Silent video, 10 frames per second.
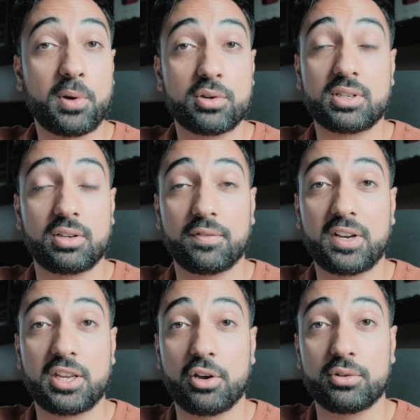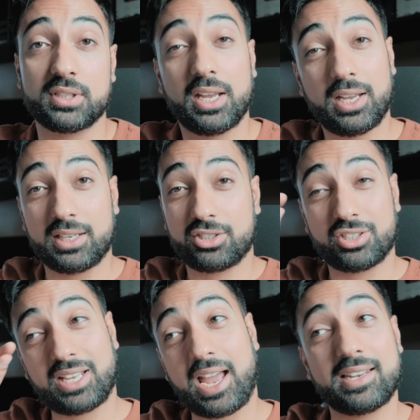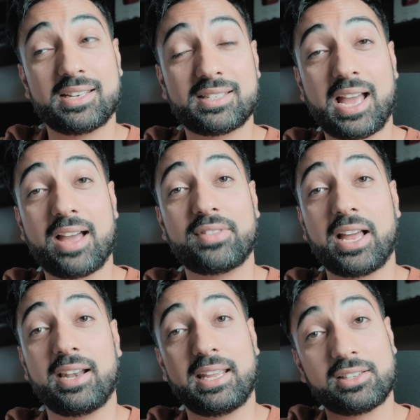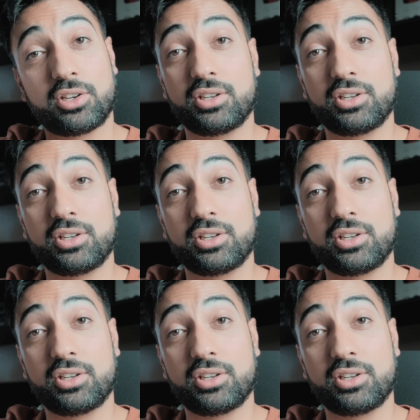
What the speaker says: posting your videos. It's just handy to have that link so